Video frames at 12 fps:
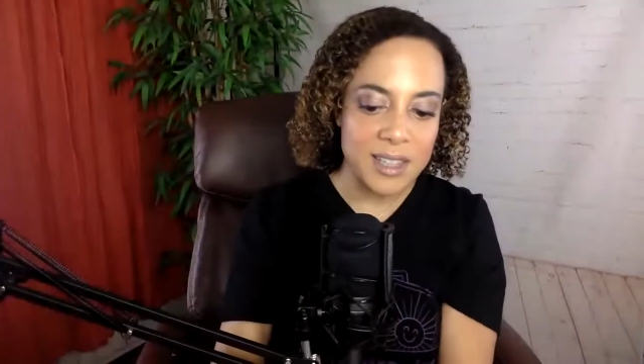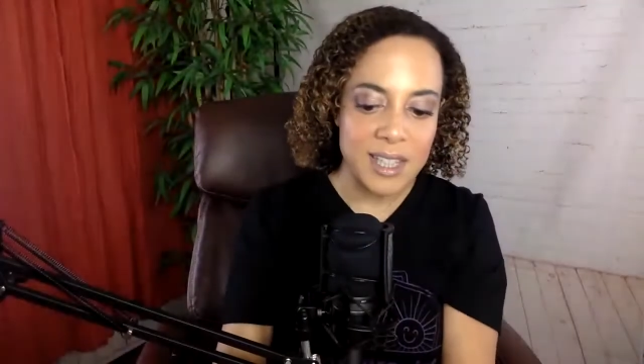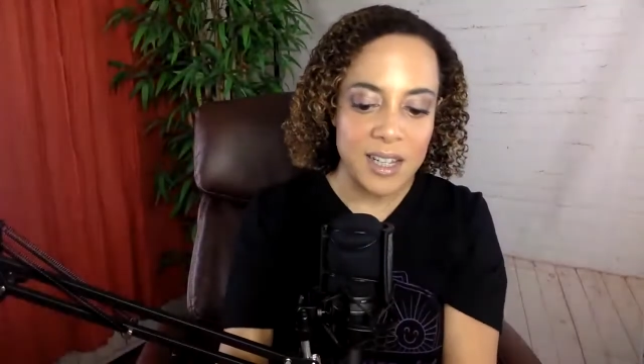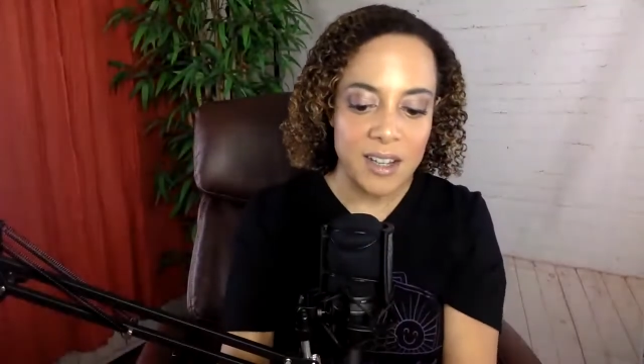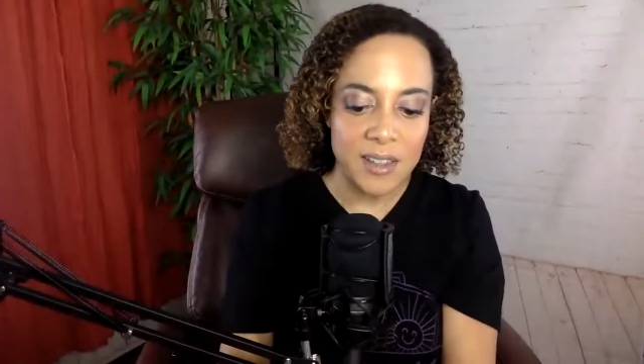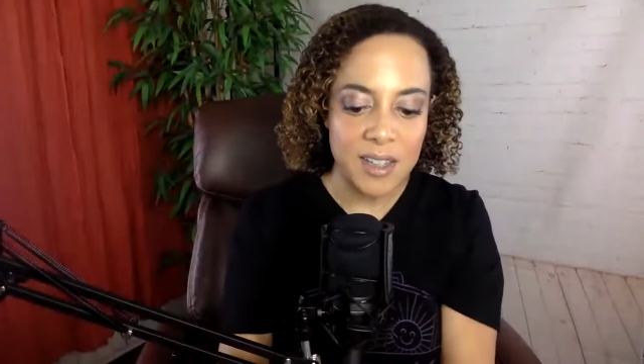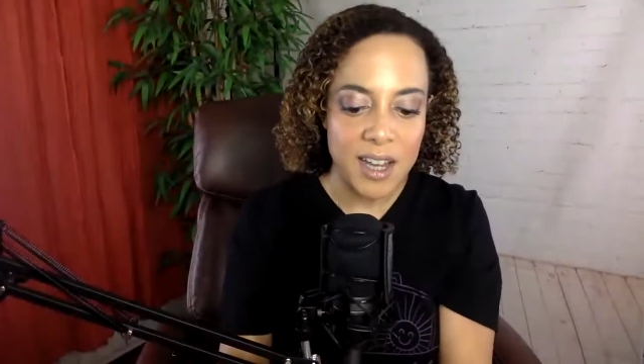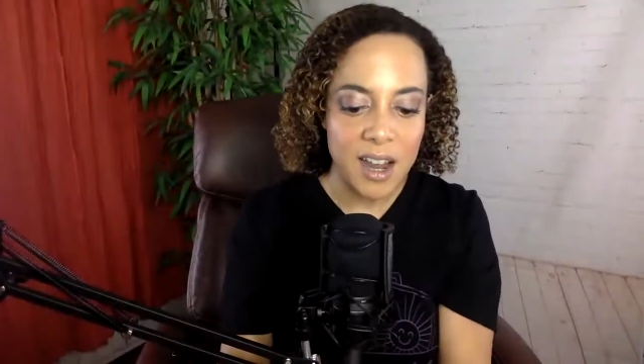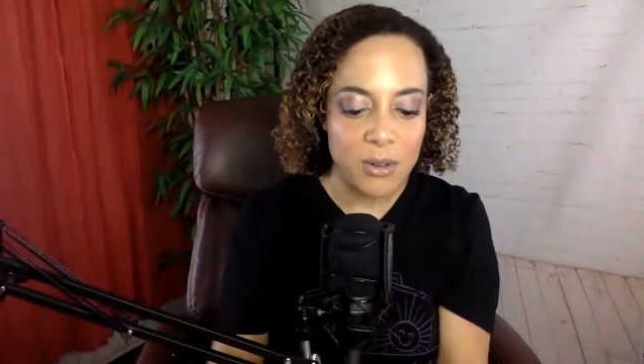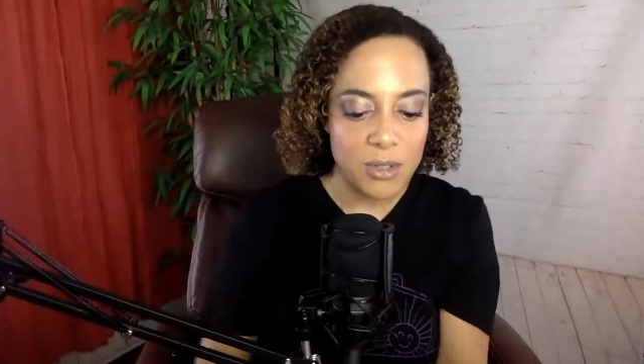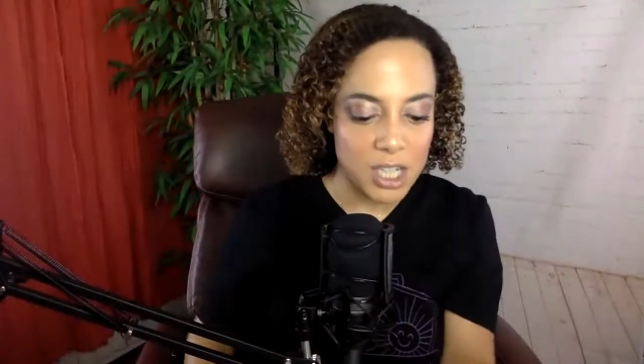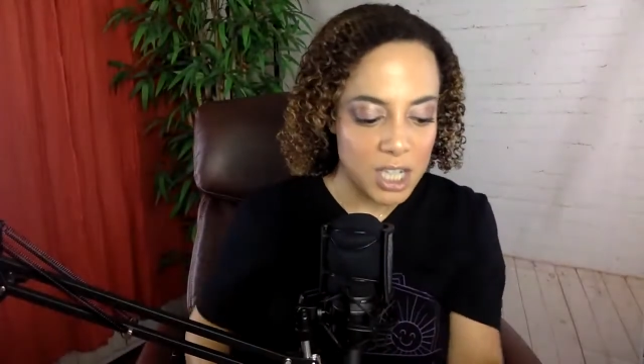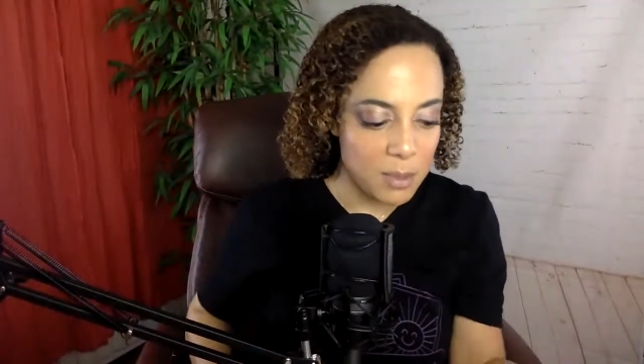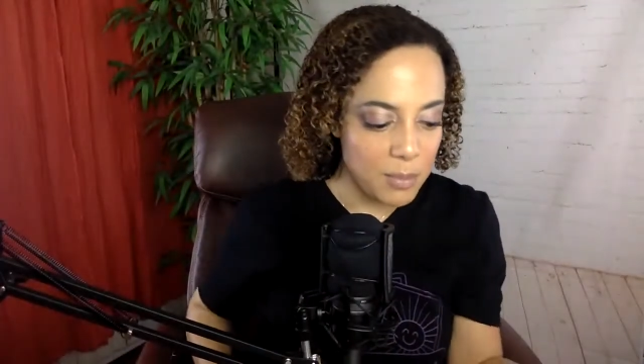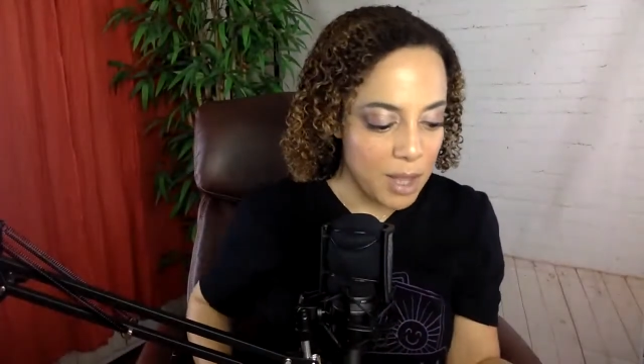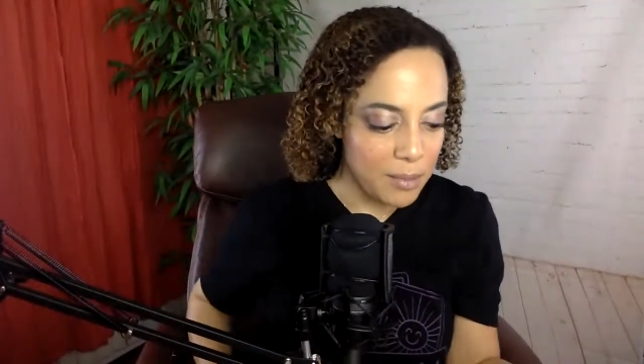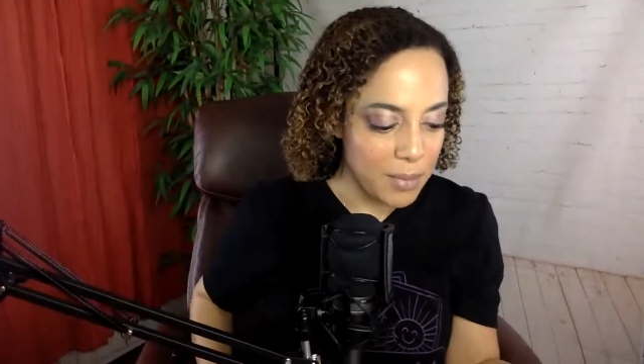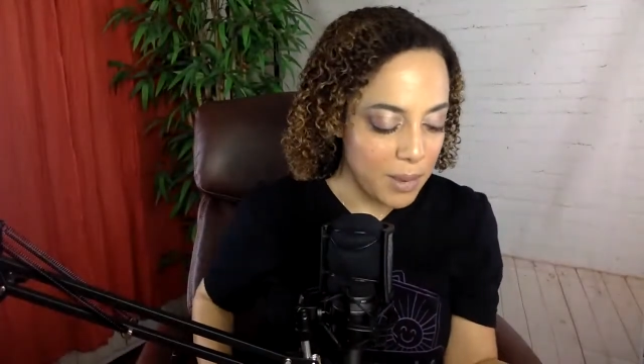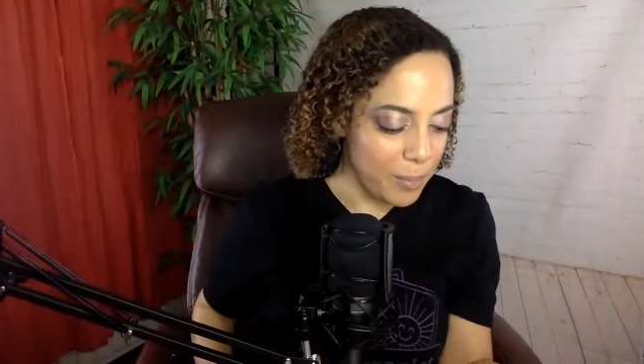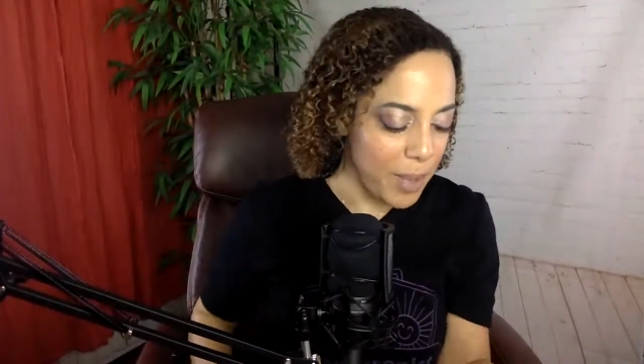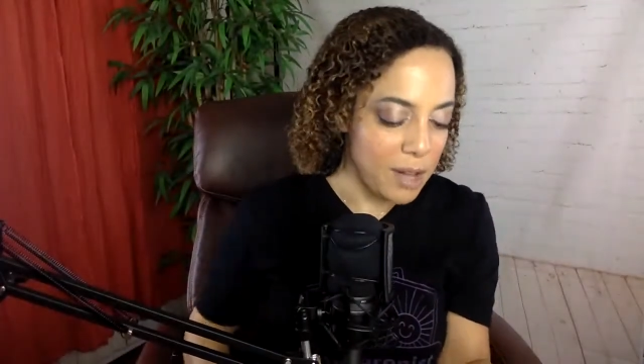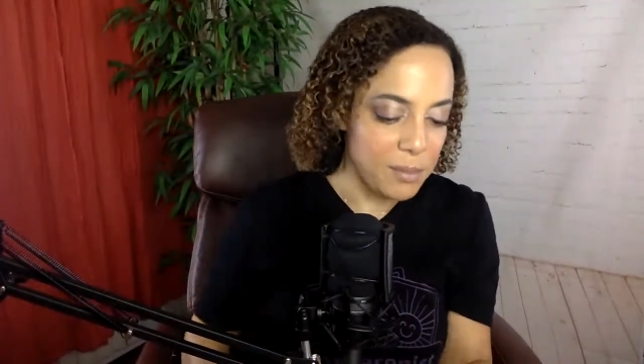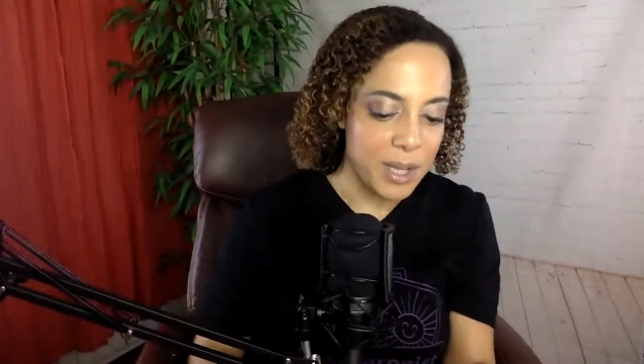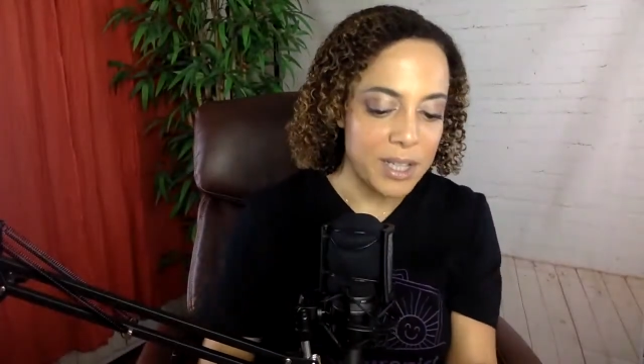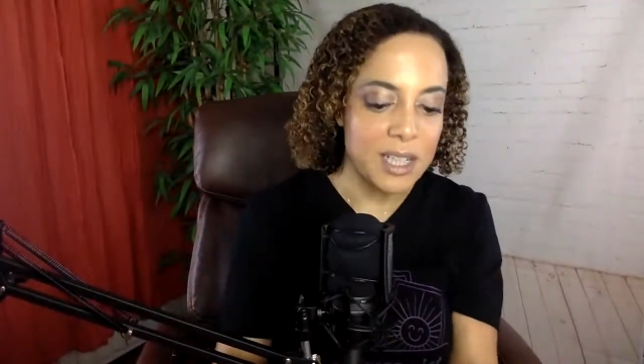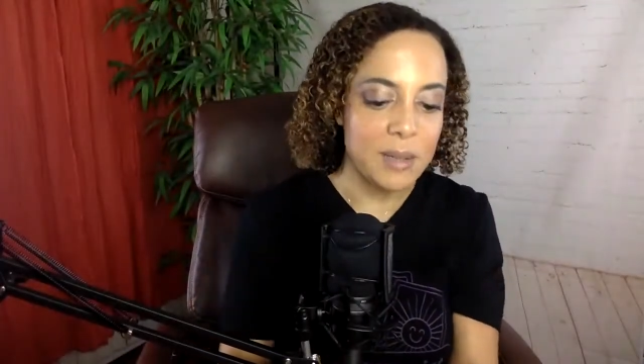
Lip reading: sitting on the couch eating bonbons.